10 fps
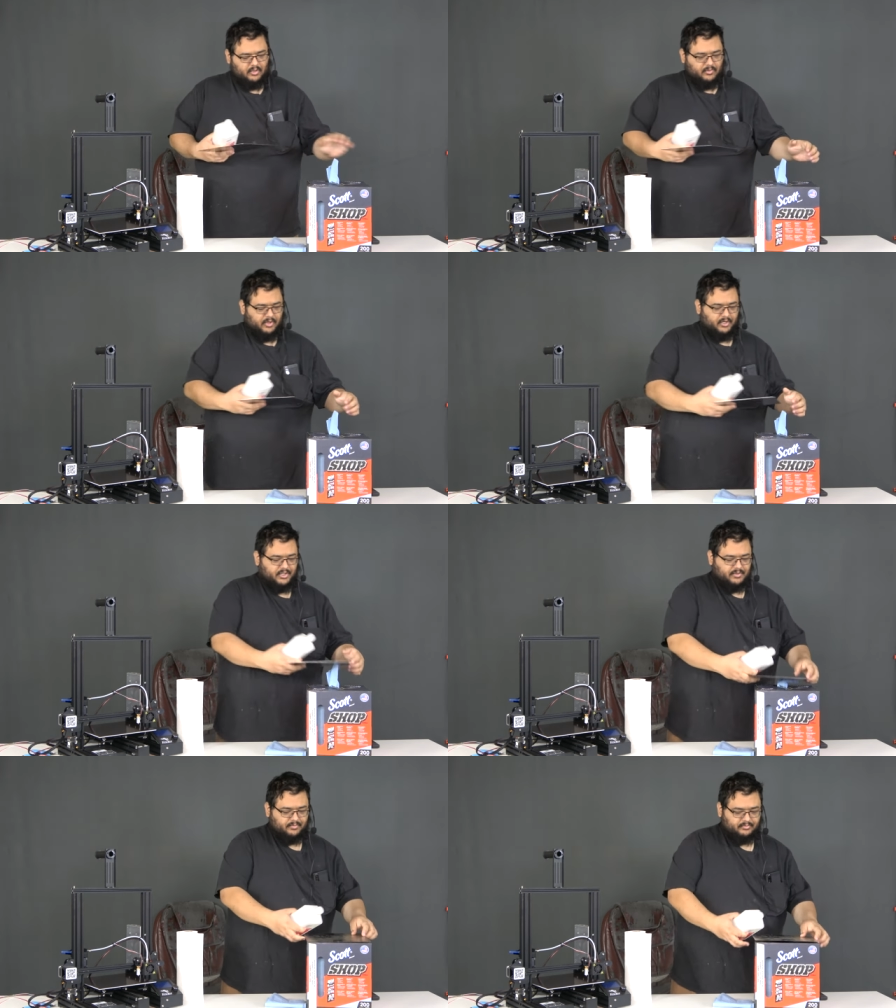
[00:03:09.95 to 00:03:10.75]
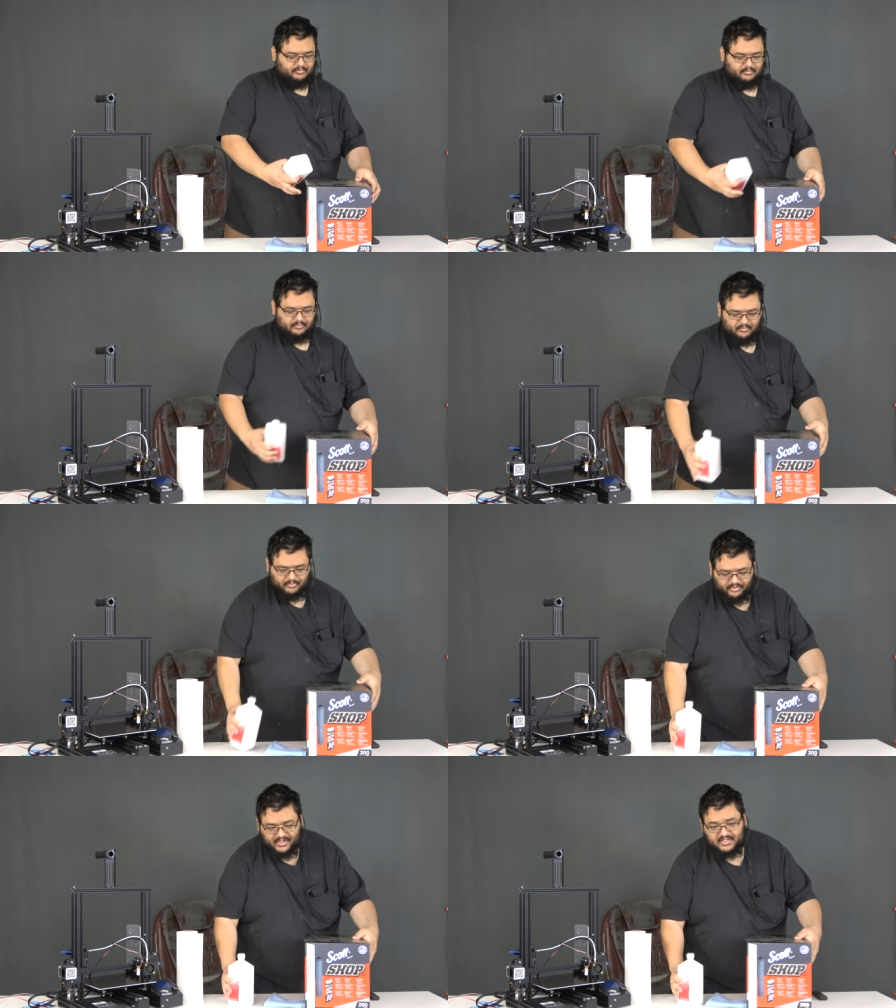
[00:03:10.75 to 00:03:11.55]
We're going to just
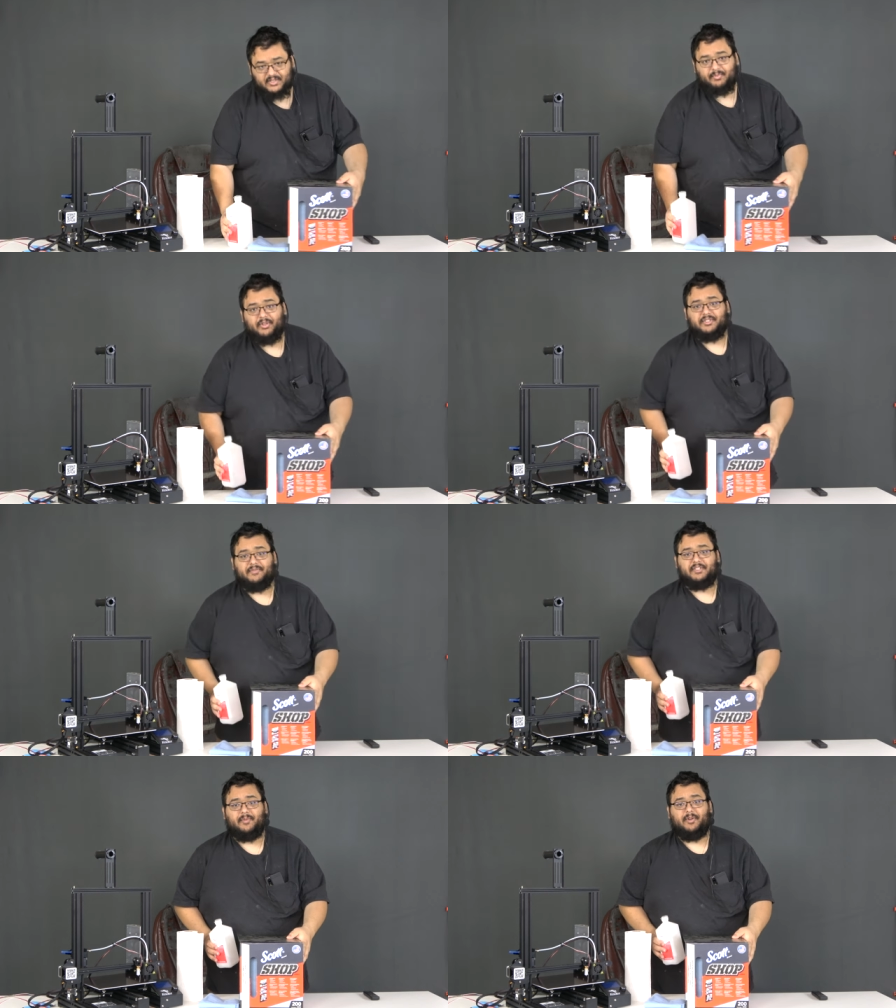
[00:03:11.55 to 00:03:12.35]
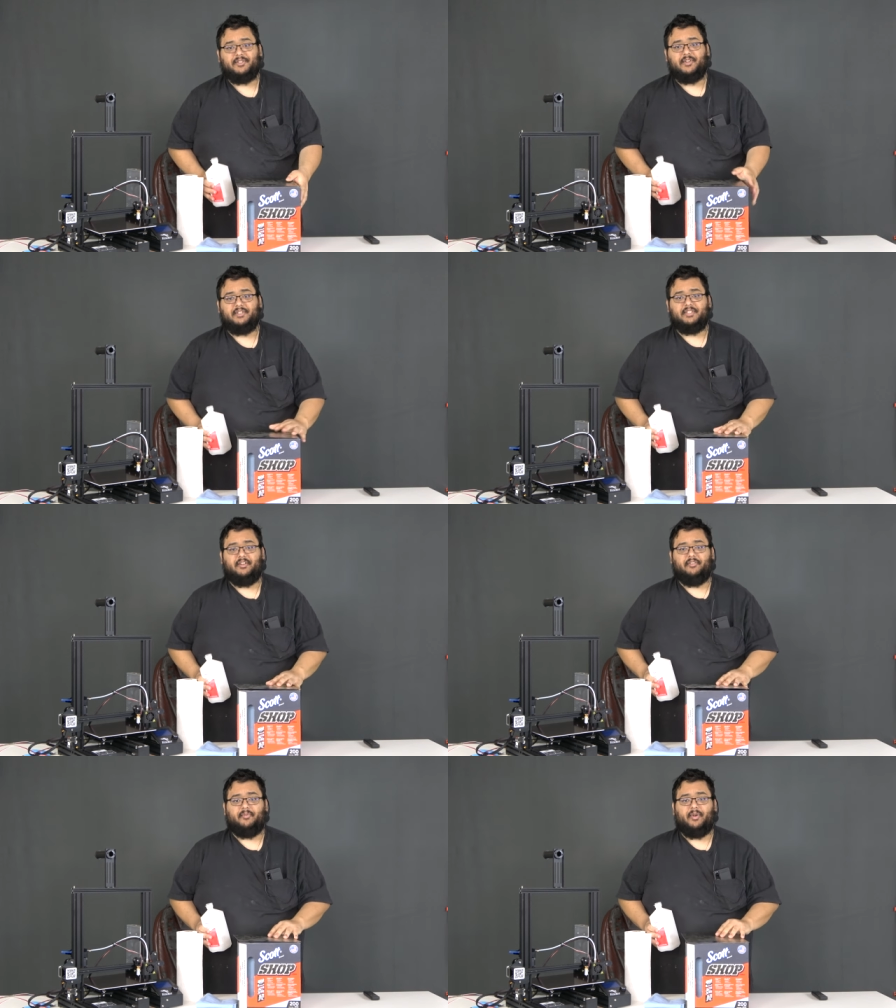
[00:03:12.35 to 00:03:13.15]
place this build surface up here so you can see
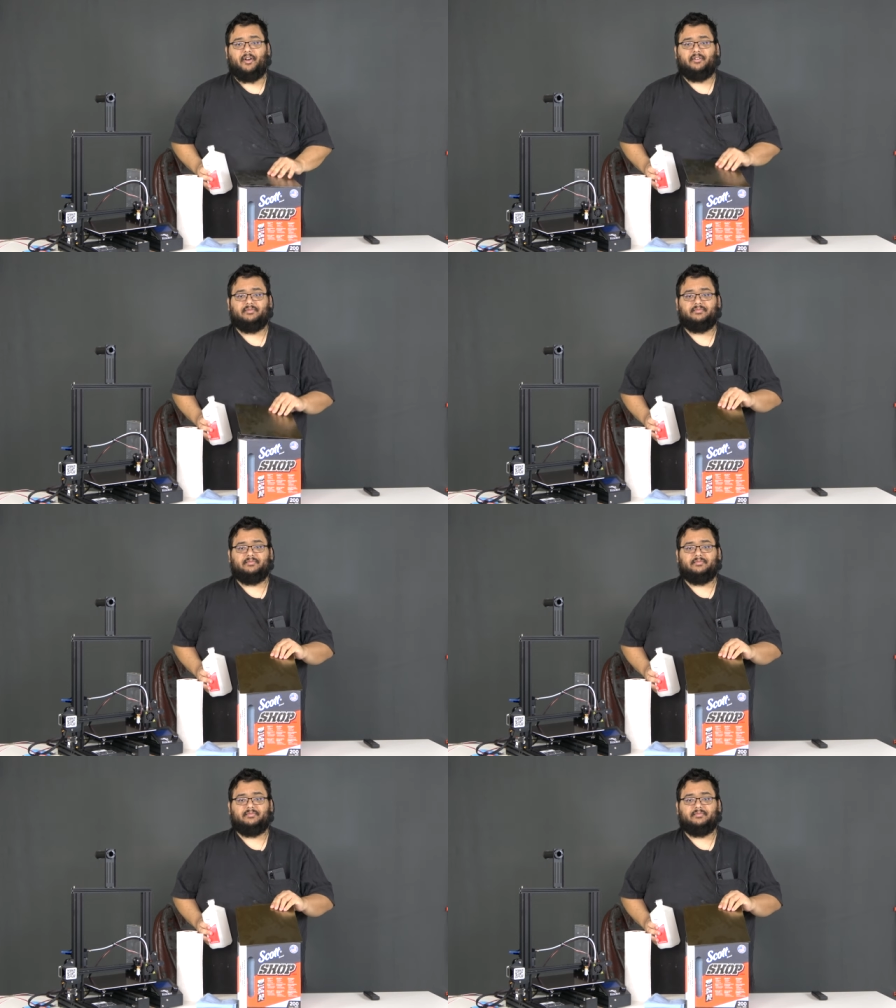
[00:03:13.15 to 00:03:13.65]
it a little better.